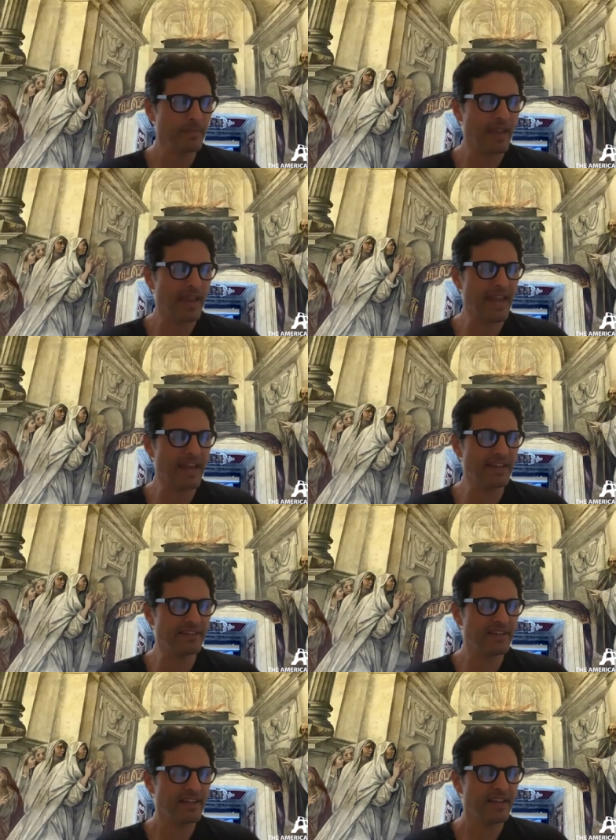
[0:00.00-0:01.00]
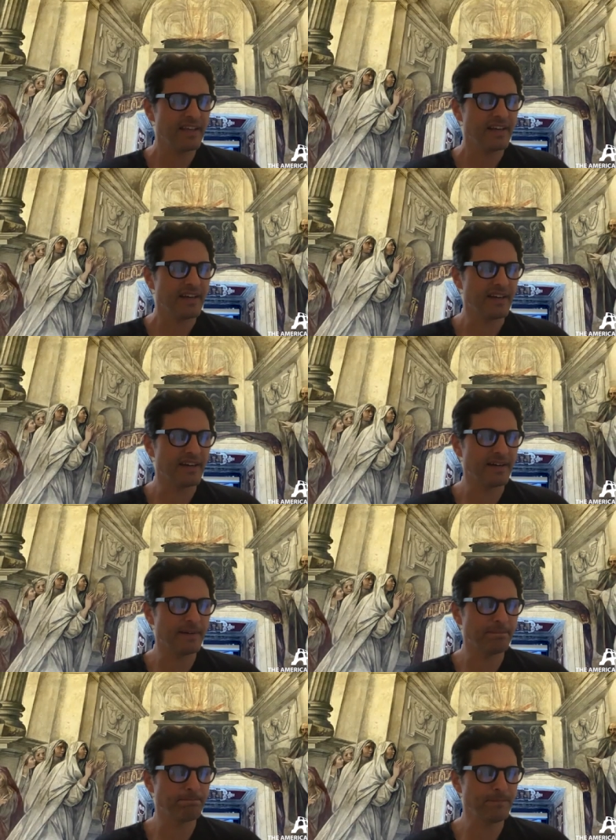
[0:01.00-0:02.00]
And,
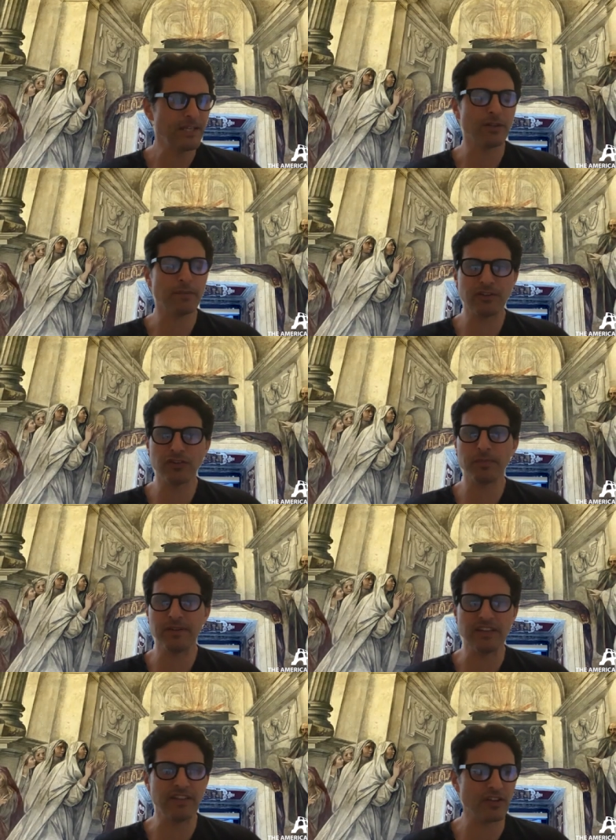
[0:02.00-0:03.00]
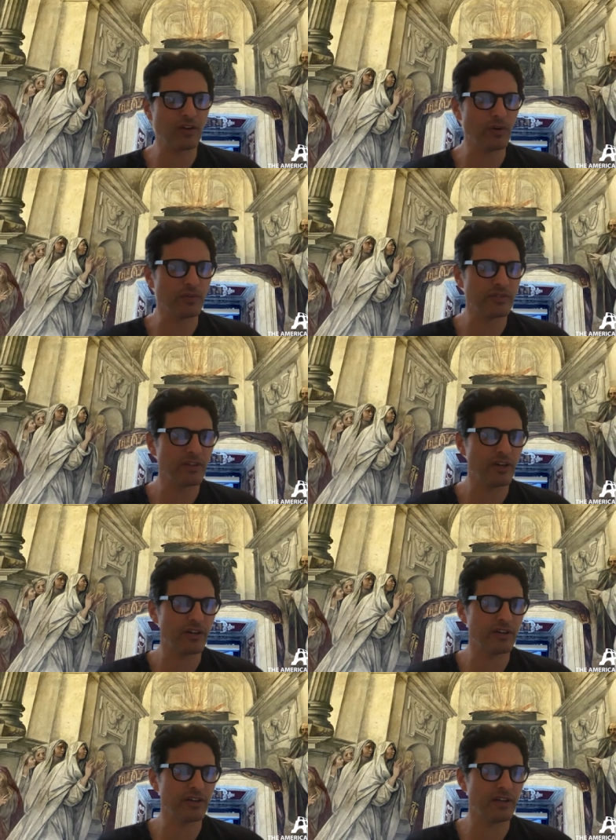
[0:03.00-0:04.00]
the participants in the cult
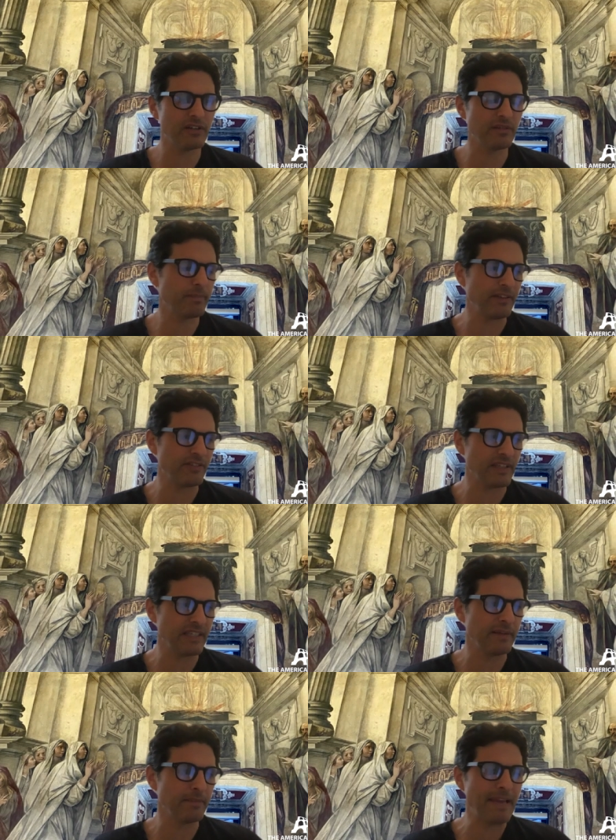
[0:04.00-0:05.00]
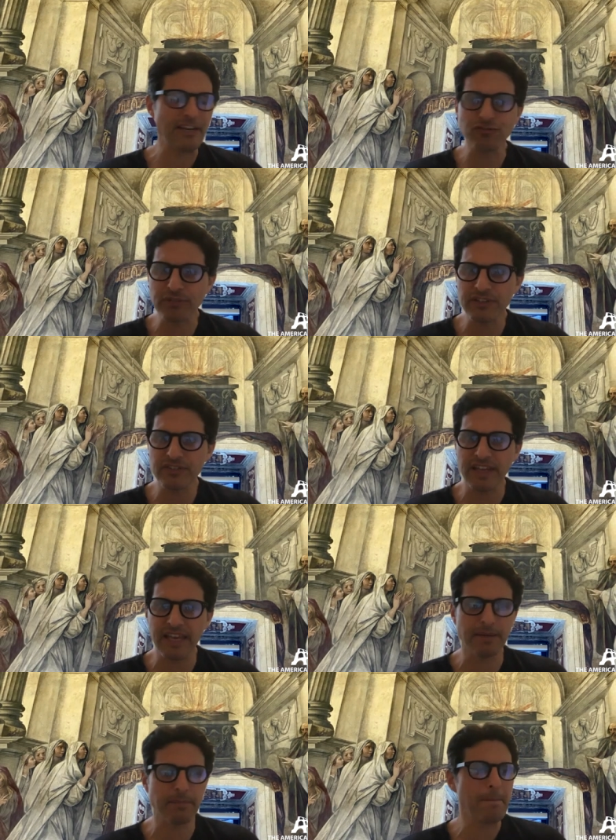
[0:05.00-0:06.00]
are basically matrons
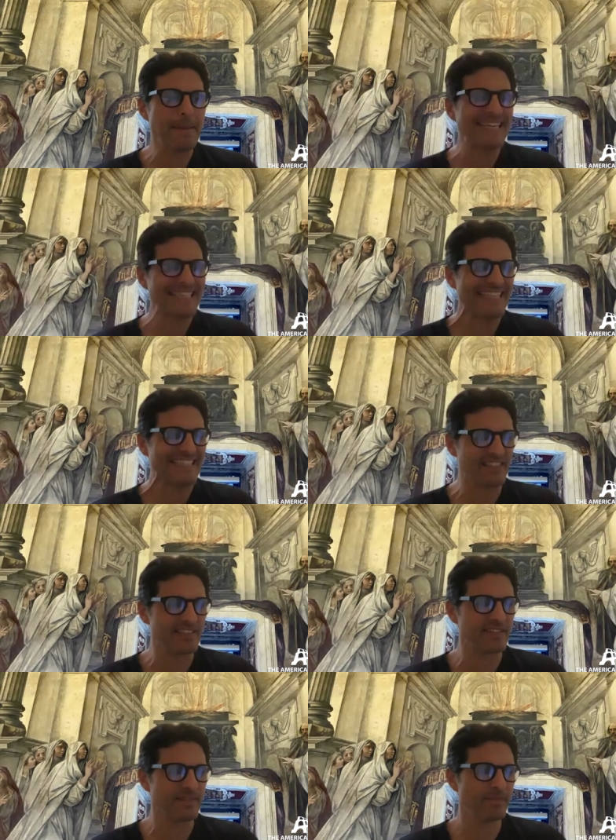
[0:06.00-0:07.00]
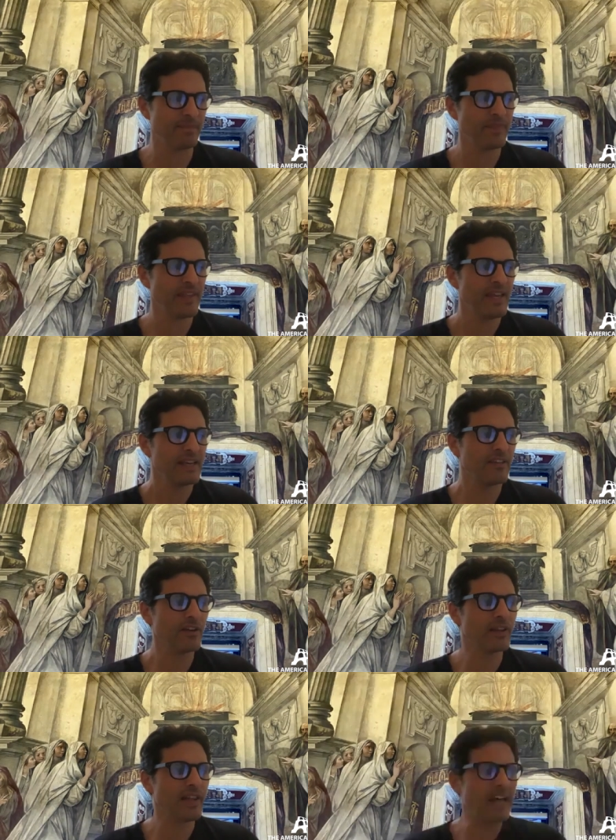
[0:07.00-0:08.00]
and maidens. Now,
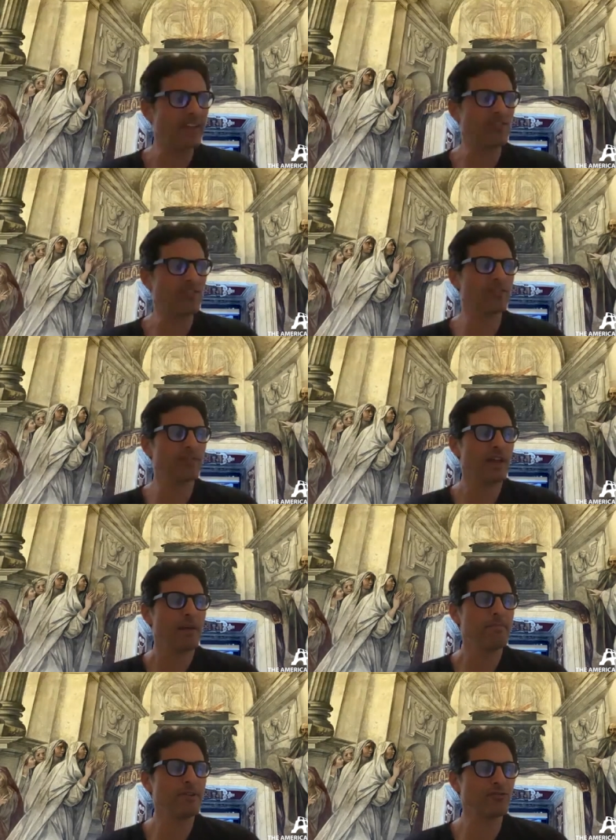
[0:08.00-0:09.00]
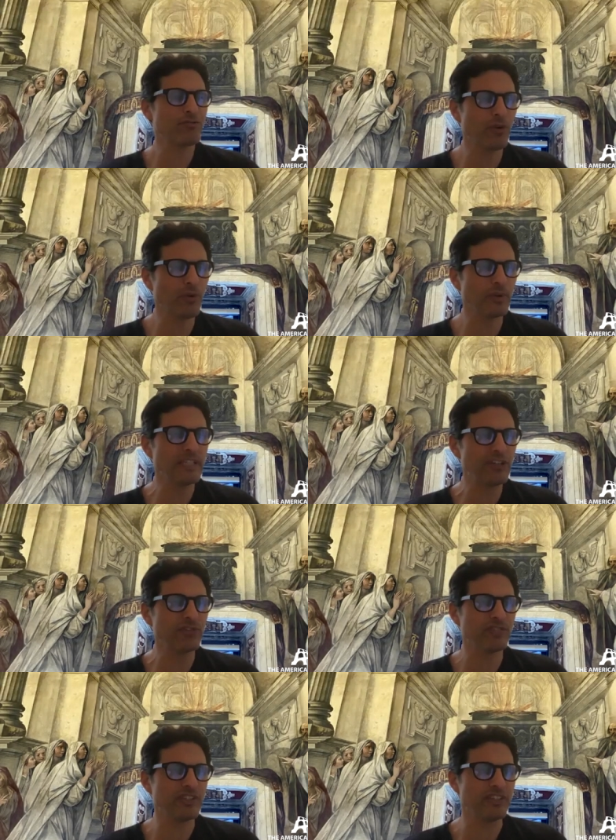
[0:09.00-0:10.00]
there are lots of matronal
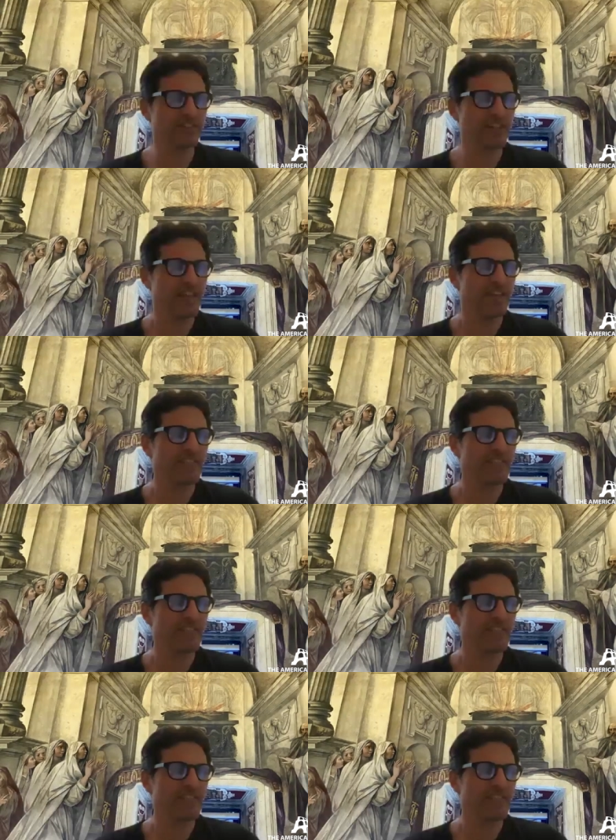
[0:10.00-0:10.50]
liturgies.